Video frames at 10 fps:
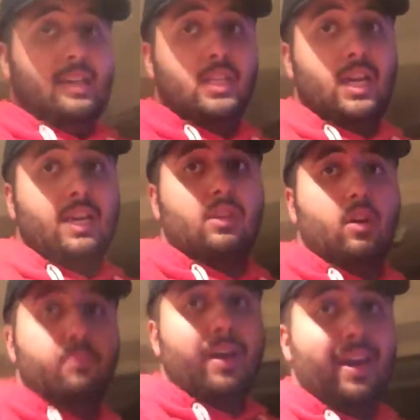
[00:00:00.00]
You guys
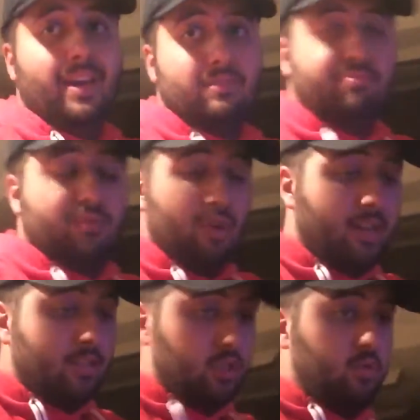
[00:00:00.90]
are my
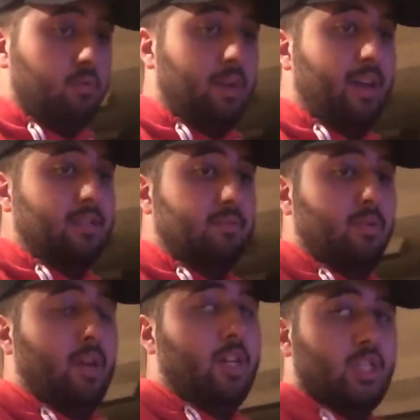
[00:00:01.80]
inspirational, my
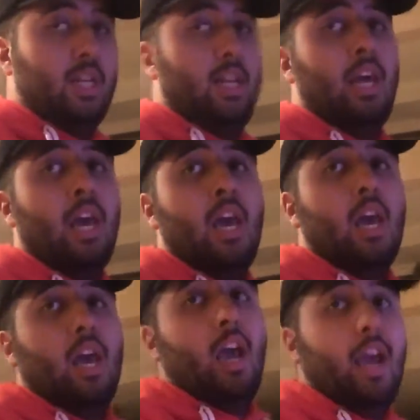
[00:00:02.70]
inspiration.
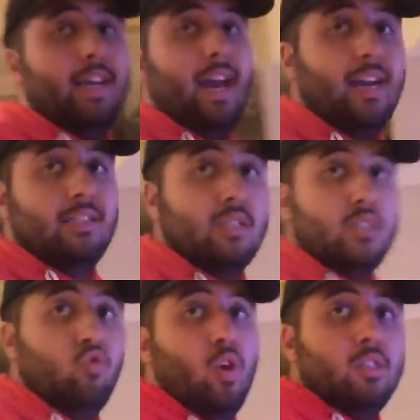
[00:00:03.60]
And guys,
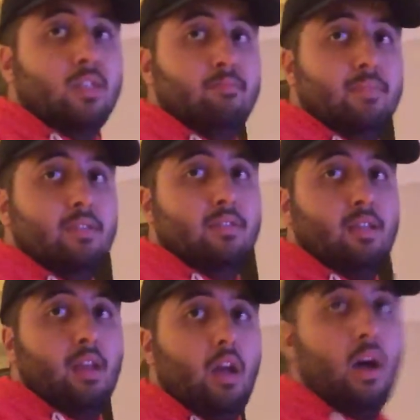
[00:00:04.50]
you want some
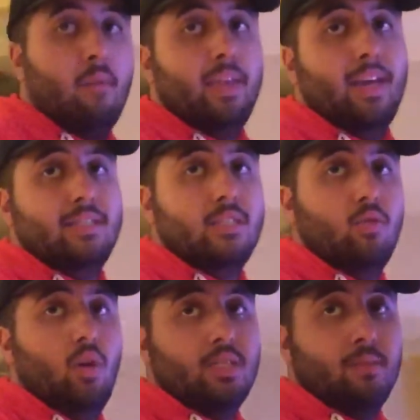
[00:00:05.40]
updates?
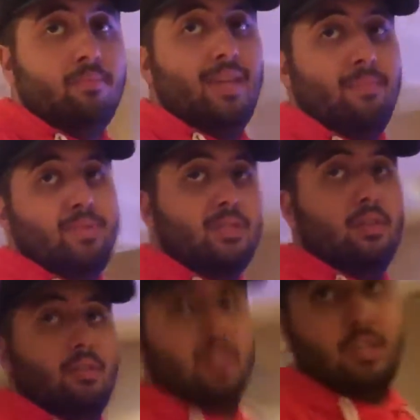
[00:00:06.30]
You want some tips
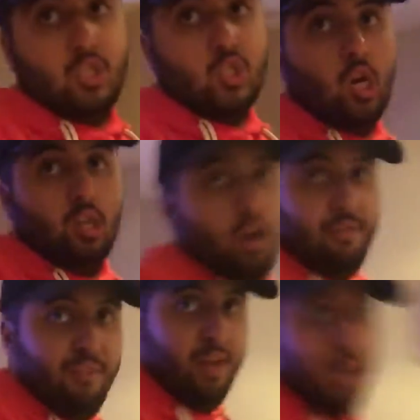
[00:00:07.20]
to, to start off?